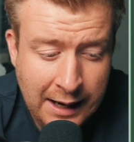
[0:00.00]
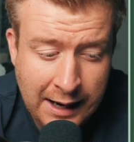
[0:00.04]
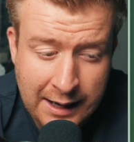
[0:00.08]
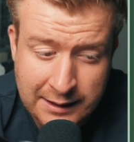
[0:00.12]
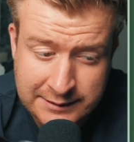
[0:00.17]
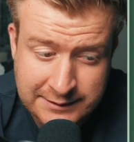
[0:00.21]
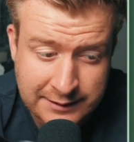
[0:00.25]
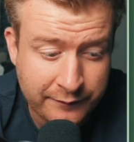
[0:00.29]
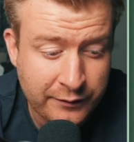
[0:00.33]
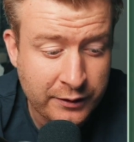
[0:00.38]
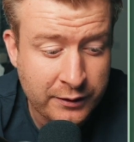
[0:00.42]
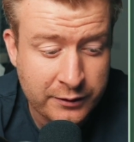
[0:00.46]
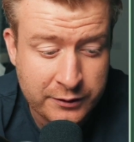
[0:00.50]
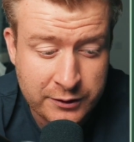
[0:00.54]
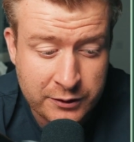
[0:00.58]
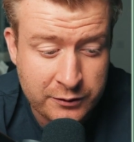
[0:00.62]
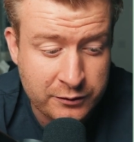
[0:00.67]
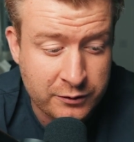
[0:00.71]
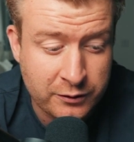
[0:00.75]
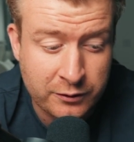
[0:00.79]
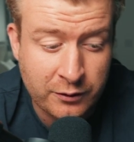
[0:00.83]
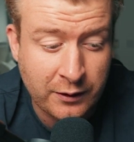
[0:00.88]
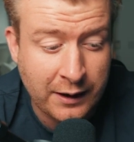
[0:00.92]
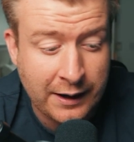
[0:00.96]
As ever,
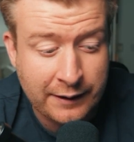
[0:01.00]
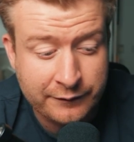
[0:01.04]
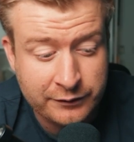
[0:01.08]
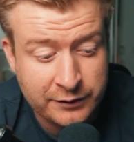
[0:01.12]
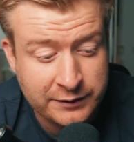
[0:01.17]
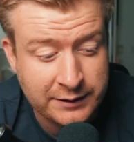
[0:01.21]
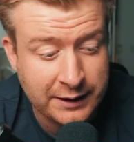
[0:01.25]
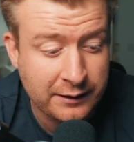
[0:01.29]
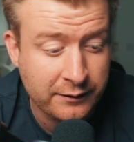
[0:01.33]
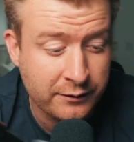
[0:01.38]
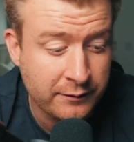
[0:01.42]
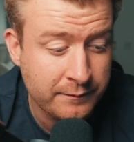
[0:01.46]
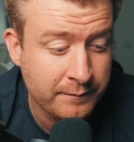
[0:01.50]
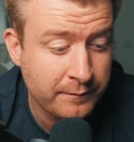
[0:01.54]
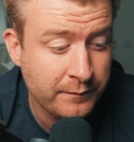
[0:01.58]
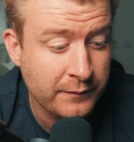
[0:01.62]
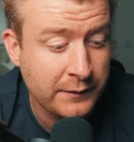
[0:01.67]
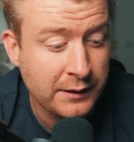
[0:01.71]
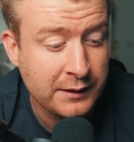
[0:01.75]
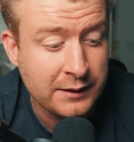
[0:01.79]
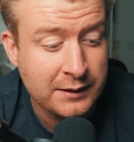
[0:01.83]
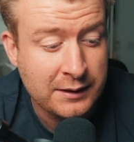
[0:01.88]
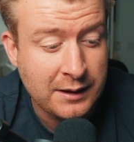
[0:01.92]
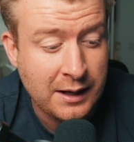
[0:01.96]
you do not have to take them.
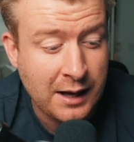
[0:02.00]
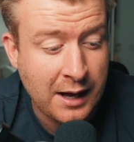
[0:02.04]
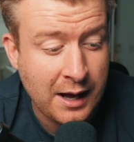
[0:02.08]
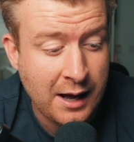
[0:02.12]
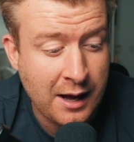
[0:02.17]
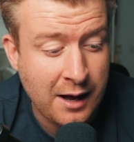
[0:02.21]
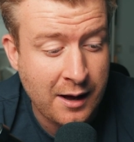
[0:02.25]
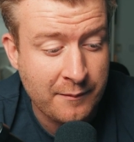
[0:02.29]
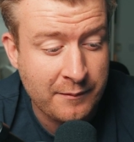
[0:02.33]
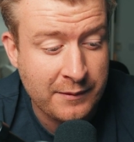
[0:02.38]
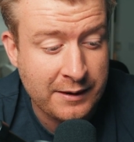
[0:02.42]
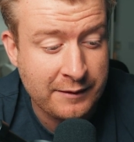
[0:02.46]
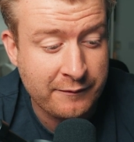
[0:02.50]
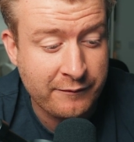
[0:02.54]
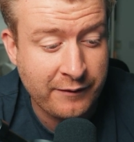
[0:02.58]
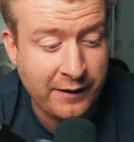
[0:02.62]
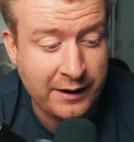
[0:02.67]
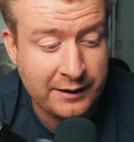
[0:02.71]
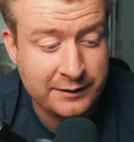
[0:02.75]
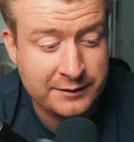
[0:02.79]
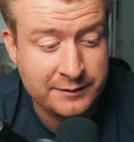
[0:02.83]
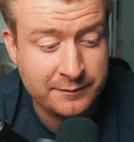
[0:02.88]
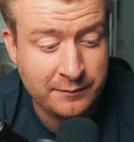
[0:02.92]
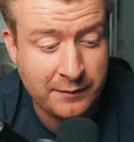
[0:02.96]
In
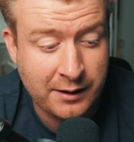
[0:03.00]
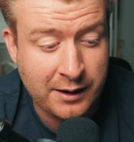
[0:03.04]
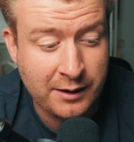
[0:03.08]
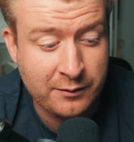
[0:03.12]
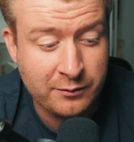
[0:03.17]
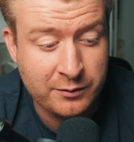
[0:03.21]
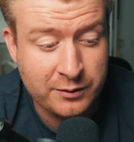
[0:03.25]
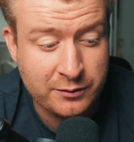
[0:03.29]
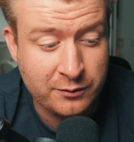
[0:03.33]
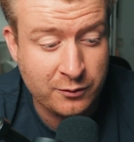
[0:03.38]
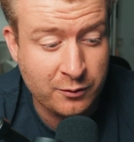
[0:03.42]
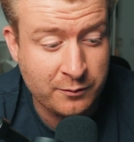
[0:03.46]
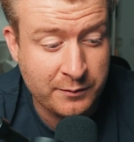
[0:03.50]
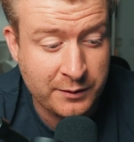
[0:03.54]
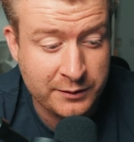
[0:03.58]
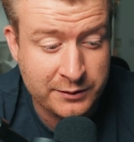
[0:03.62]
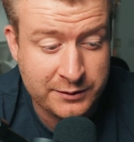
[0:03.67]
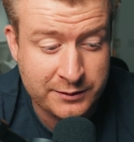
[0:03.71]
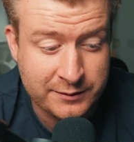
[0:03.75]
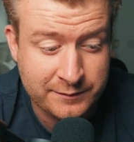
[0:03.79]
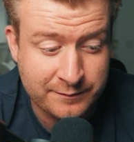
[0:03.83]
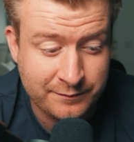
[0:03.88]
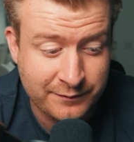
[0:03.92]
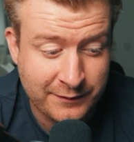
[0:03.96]
fact, I would
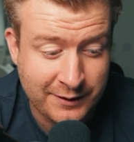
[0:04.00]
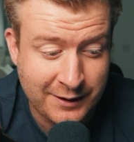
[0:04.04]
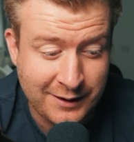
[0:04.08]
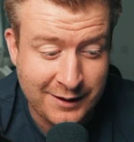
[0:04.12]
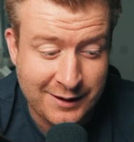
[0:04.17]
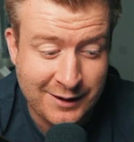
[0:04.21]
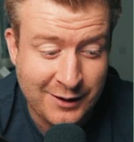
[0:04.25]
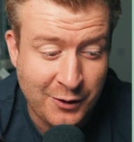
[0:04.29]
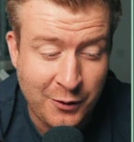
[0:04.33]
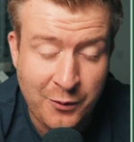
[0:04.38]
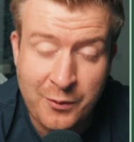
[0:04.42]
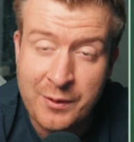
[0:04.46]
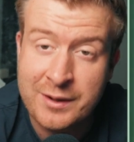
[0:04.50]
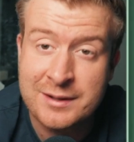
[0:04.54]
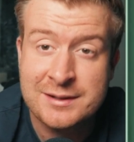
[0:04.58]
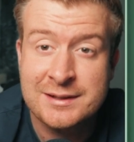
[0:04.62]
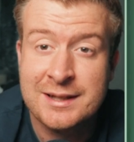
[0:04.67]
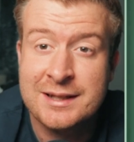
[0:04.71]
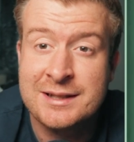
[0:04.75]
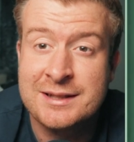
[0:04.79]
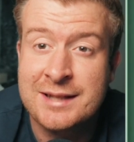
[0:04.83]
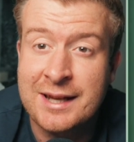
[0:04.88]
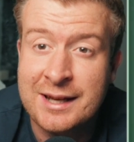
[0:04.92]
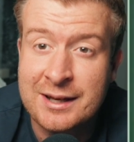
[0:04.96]
almost always
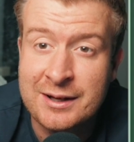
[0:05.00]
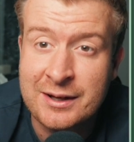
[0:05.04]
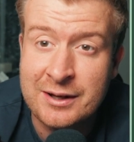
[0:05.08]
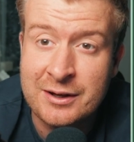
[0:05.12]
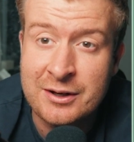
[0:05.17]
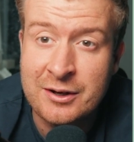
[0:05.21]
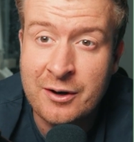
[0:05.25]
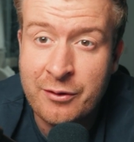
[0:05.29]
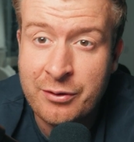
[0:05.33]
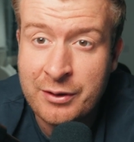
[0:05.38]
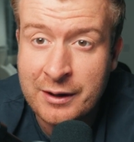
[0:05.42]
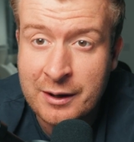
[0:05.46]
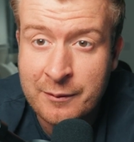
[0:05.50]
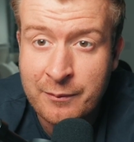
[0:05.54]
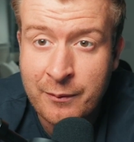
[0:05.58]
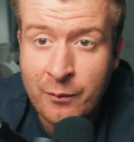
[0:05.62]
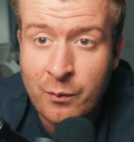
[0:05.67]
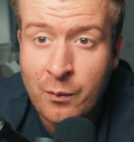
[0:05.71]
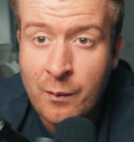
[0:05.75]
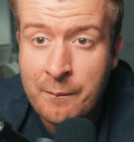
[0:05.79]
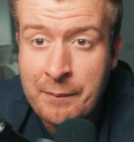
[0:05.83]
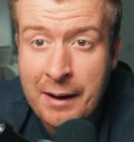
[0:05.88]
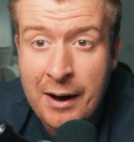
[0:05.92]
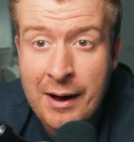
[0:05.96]
say think
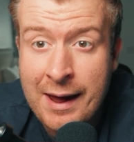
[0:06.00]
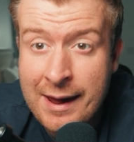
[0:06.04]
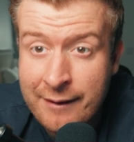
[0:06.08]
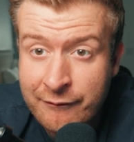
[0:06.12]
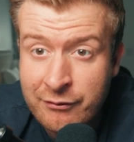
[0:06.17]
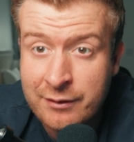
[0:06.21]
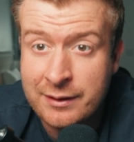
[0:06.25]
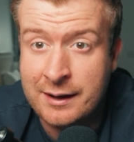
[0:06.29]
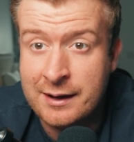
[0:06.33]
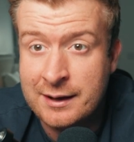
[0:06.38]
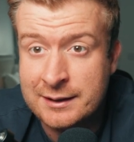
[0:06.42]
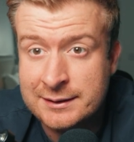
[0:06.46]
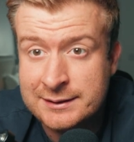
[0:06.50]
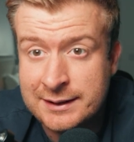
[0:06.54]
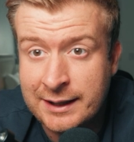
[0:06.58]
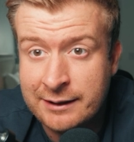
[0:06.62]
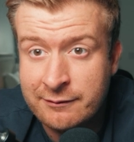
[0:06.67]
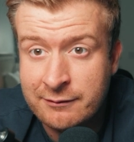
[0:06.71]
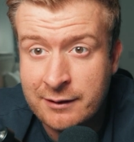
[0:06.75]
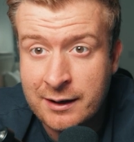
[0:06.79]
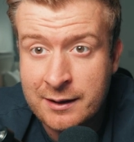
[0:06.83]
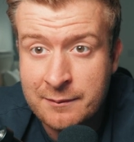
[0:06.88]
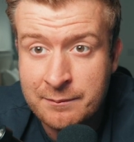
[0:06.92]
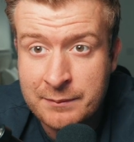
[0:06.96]
about everything I
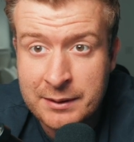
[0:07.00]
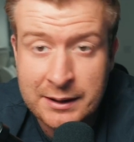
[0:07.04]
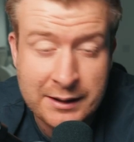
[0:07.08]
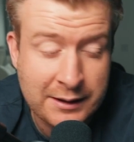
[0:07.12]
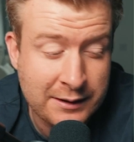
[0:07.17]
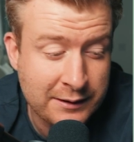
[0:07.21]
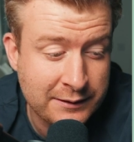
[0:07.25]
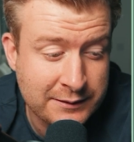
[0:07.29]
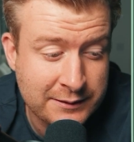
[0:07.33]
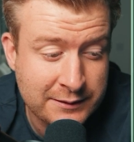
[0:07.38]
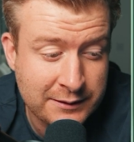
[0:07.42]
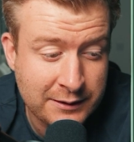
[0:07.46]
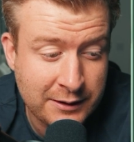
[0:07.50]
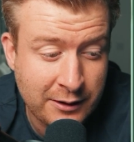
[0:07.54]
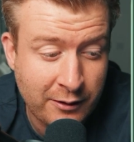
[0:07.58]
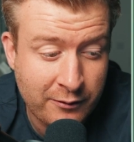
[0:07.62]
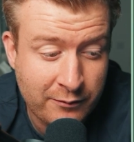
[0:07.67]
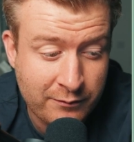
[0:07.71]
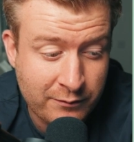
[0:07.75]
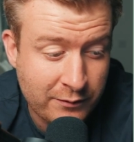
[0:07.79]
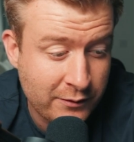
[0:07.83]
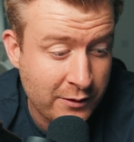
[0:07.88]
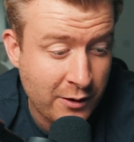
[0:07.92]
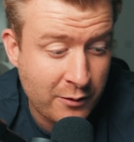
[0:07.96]
say, right? Because, you
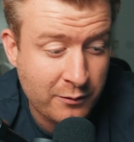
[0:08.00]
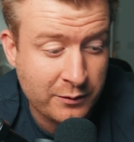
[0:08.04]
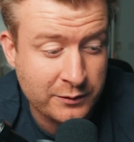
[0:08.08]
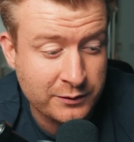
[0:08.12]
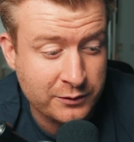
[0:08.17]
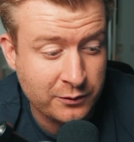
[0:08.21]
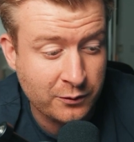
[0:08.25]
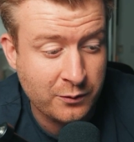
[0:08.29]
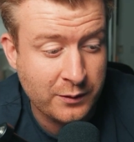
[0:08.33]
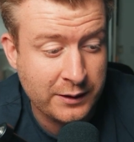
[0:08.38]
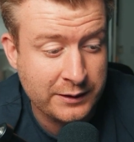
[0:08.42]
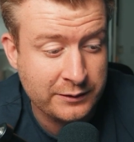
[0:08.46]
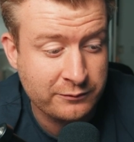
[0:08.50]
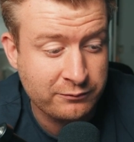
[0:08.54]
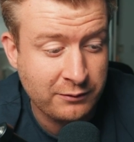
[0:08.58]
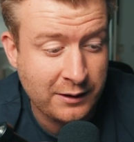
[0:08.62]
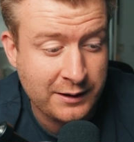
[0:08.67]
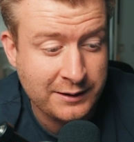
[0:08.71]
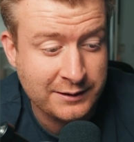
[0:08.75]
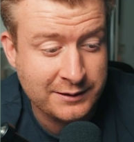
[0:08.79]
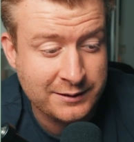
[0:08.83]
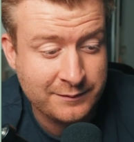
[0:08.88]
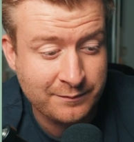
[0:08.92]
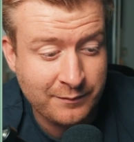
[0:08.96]
know, no one's always
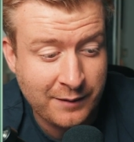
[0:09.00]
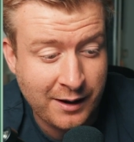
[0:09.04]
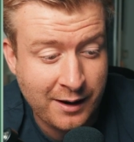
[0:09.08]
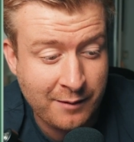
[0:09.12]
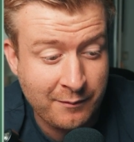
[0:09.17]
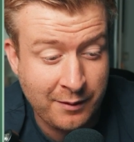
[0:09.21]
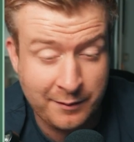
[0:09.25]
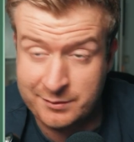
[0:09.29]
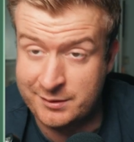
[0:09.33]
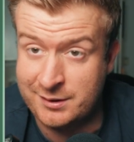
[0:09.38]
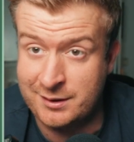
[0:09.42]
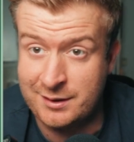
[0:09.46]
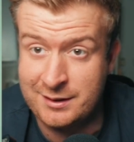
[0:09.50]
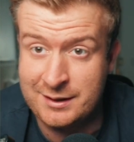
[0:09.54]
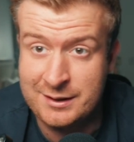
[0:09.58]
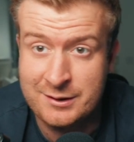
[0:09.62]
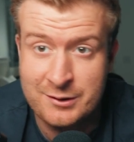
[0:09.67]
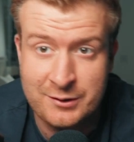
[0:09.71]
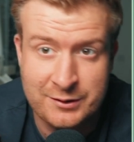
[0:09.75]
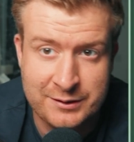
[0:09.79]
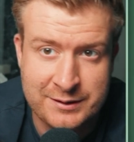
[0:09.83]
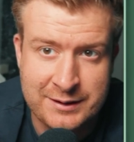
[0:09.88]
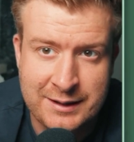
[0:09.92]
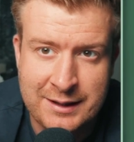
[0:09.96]
right. I'm certainly
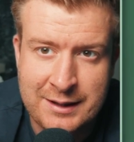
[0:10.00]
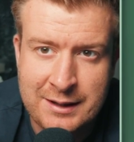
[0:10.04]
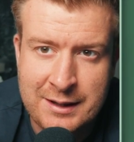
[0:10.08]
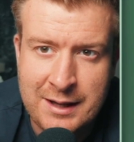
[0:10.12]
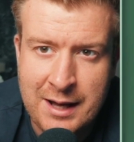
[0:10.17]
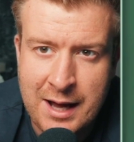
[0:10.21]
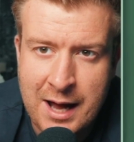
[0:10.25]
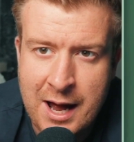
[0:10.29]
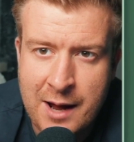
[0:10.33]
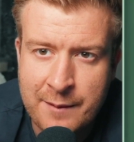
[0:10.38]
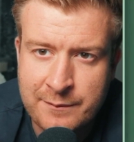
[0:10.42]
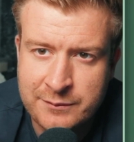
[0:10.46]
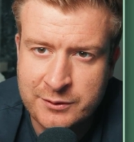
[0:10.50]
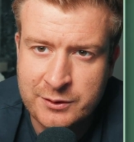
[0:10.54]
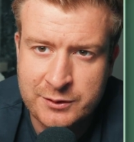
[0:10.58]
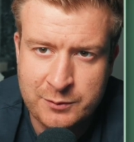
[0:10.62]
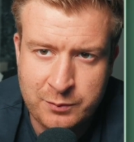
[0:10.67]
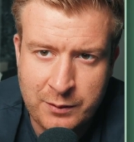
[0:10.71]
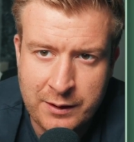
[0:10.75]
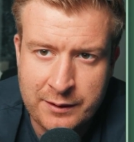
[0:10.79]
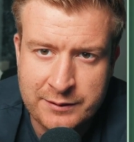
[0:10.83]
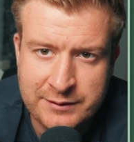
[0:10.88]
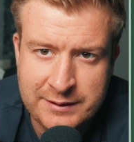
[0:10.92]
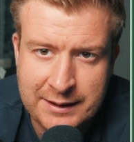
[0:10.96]
not. So
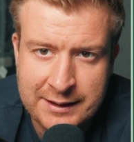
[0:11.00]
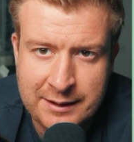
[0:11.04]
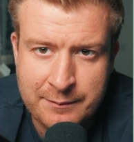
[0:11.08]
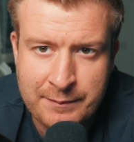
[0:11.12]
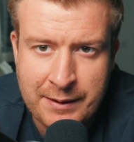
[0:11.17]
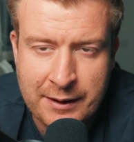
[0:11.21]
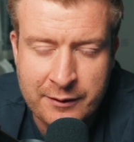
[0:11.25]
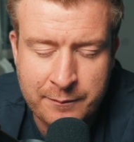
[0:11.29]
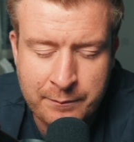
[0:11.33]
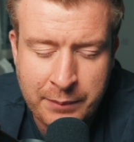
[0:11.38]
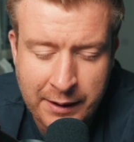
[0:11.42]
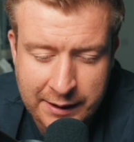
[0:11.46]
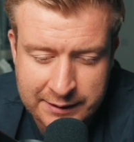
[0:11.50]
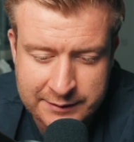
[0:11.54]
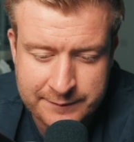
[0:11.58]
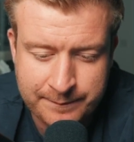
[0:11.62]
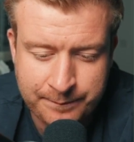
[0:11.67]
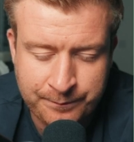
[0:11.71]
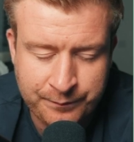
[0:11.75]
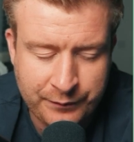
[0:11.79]
it's worth thinking about, but